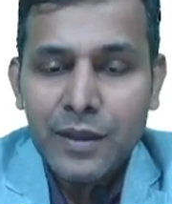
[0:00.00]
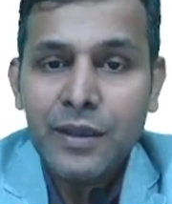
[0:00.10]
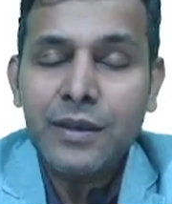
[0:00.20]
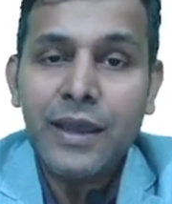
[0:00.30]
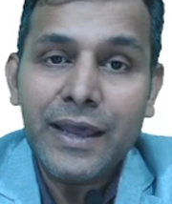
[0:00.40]

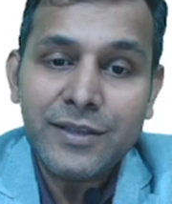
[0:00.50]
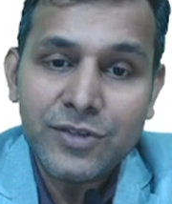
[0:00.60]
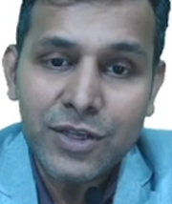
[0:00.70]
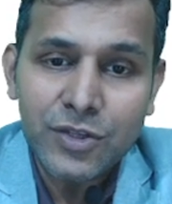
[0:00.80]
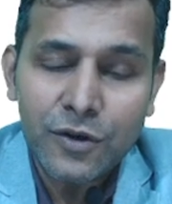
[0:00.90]
in
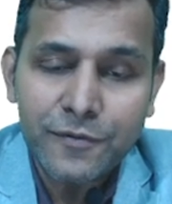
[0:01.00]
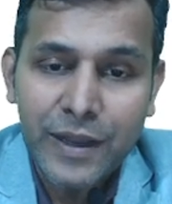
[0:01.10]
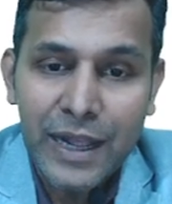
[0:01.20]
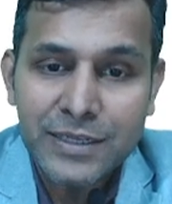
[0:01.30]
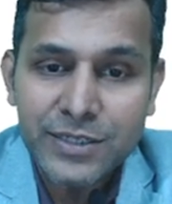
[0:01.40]
exchange of
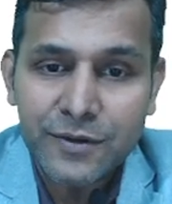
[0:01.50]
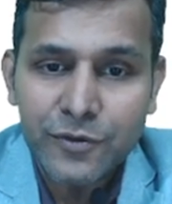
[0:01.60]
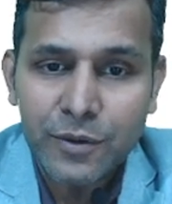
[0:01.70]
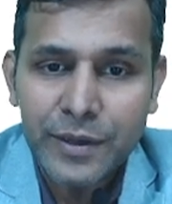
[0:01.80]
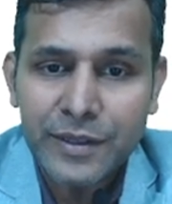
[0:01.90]
calcium
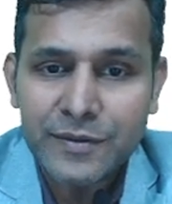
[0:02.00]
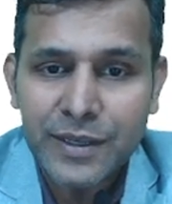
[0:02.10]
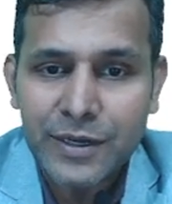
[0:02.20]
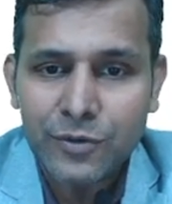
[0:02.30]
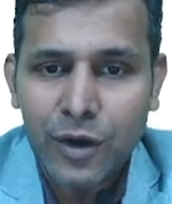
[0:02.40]
from
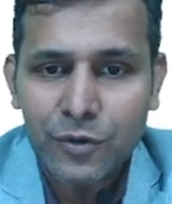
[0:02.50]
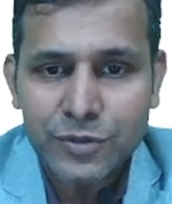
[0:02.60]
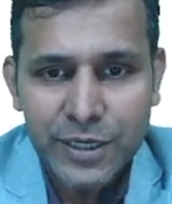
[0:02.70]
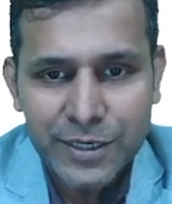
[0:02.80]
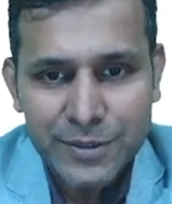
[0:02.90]
inside to
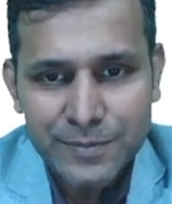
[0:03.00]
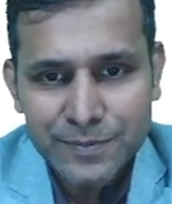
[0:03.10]
outside.